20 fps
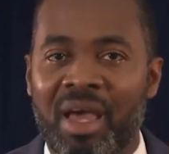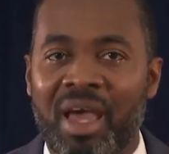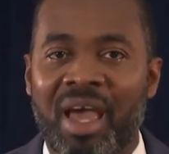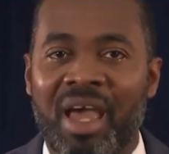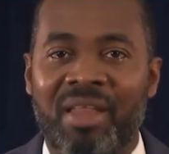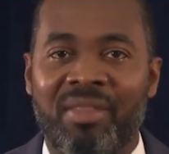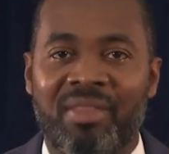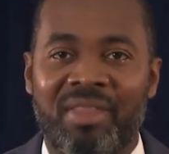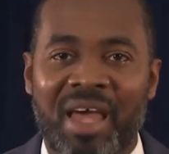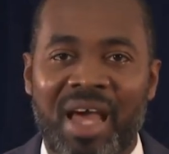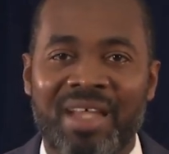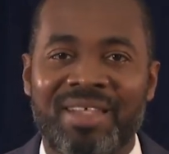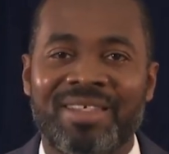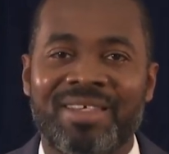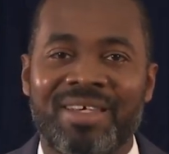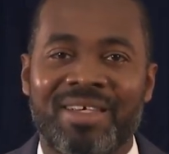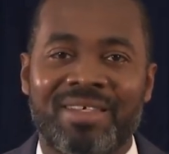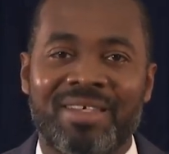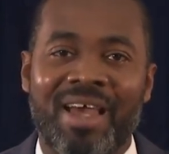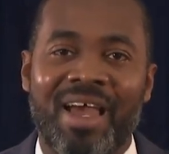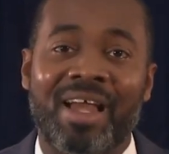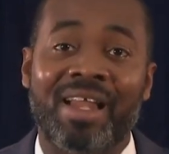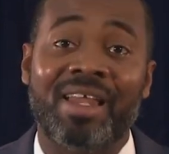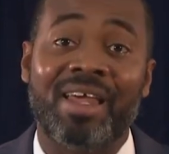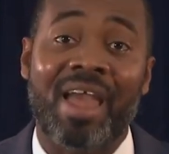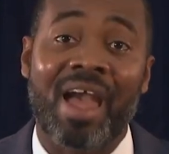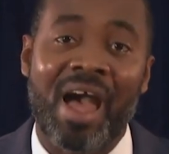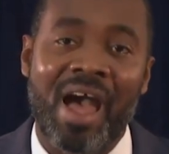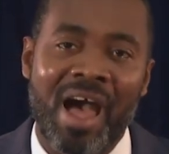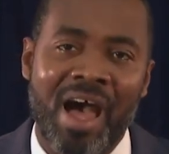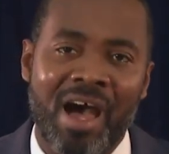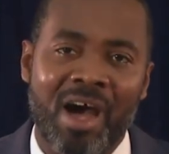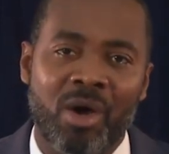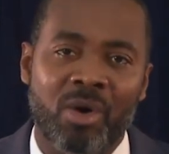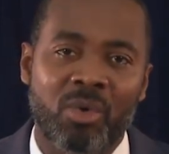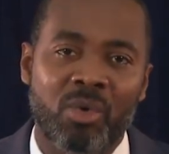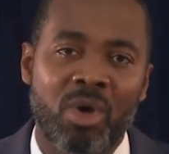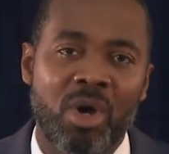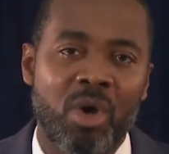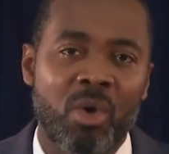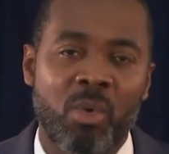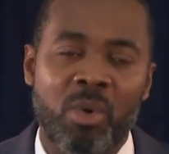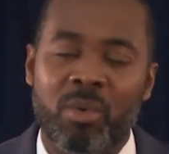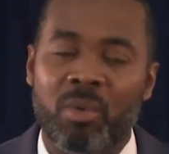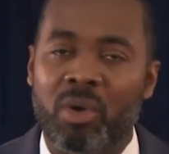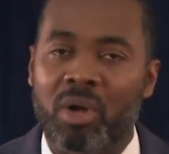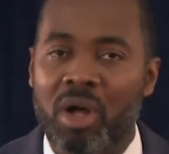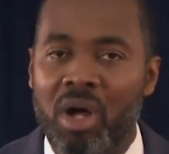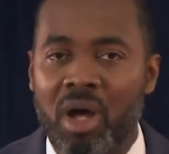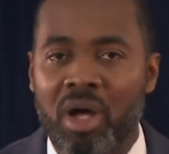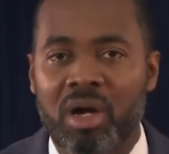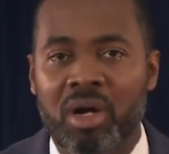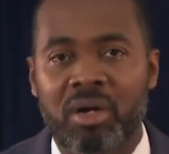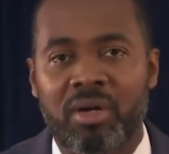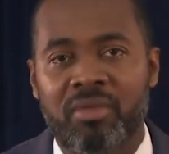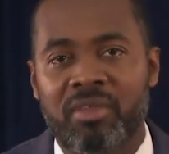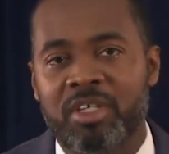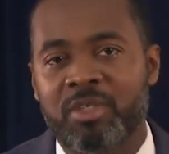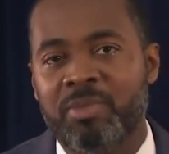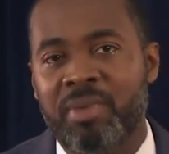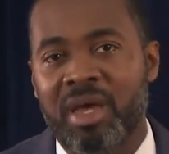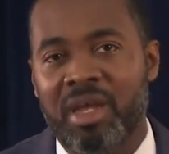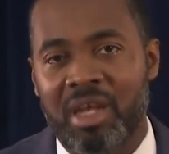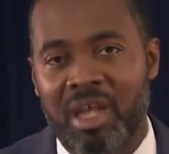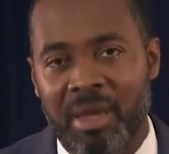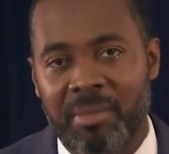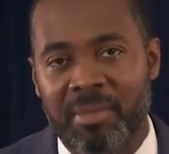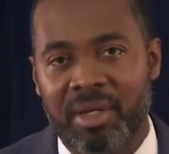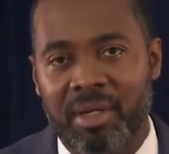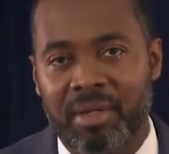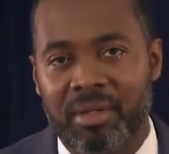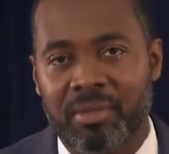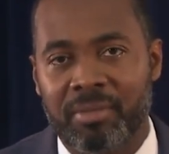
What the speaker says: And that's exactly how we will conquer this pandemic,